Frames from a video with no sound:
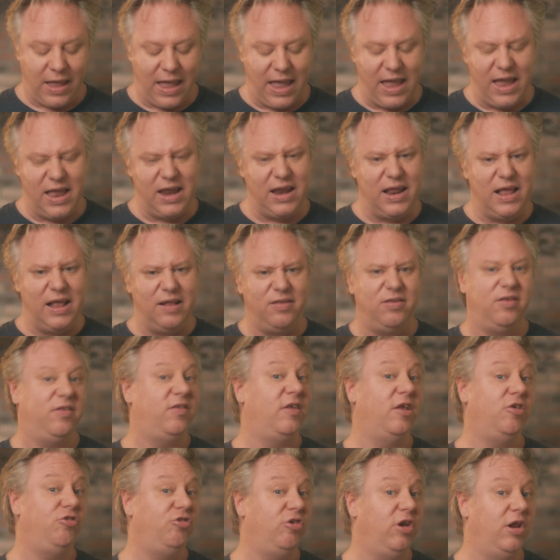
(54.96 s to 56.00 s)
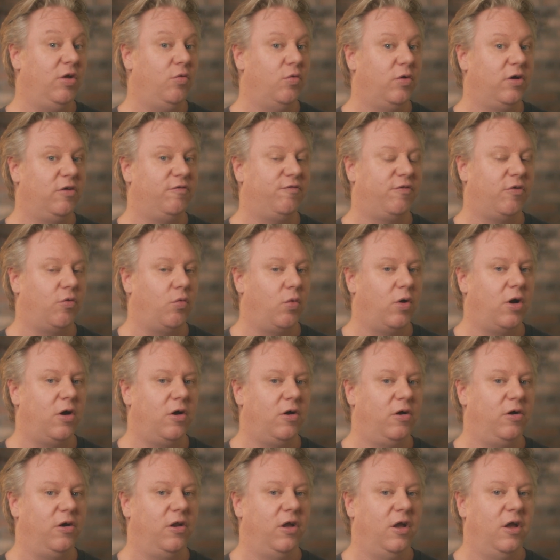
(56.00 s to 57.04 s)
And it's essentially word for
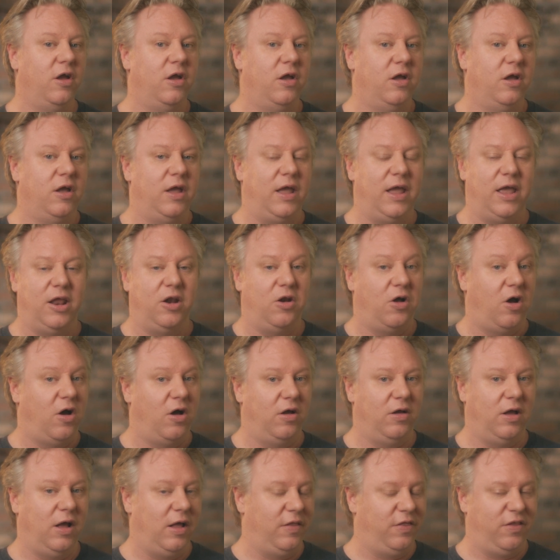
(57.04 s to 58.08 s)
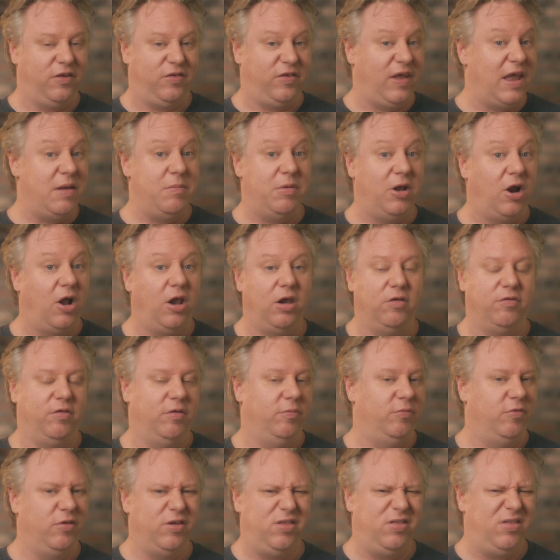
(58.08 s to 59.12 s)
word in the same in all of
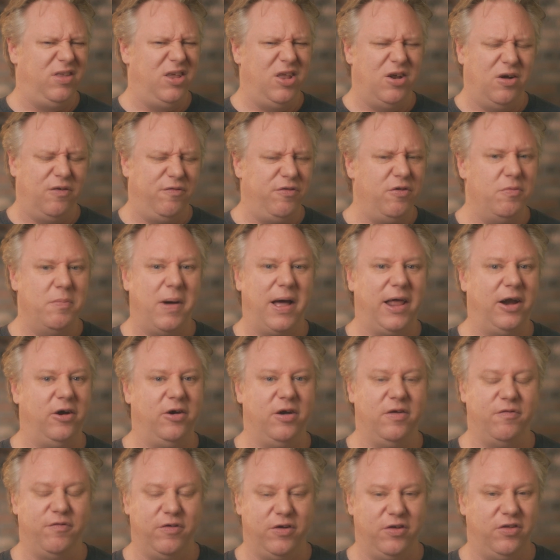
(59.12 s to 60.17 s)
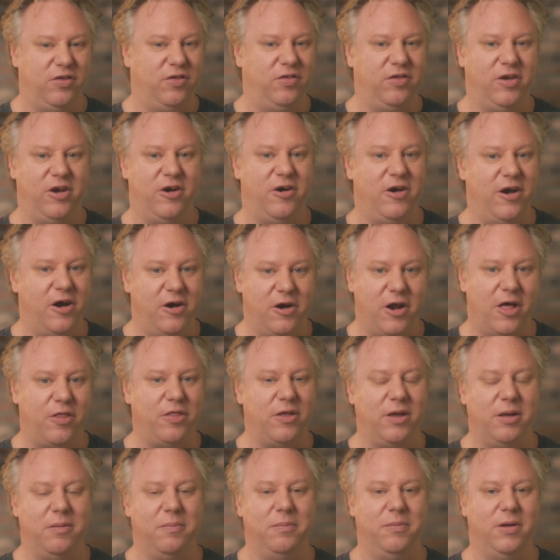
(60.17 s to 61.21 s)
them, with a few minor differences here and there.
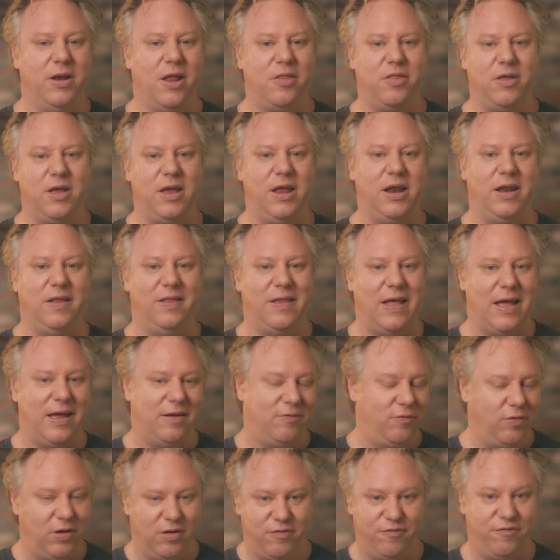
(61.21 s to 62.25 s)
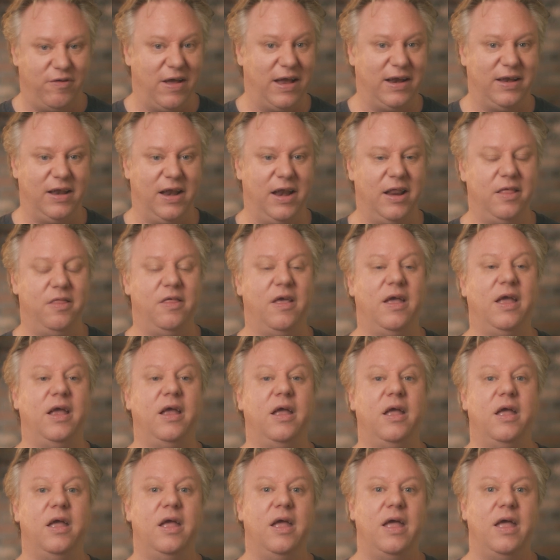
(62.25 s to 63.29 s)
Nothing in that would affect anything.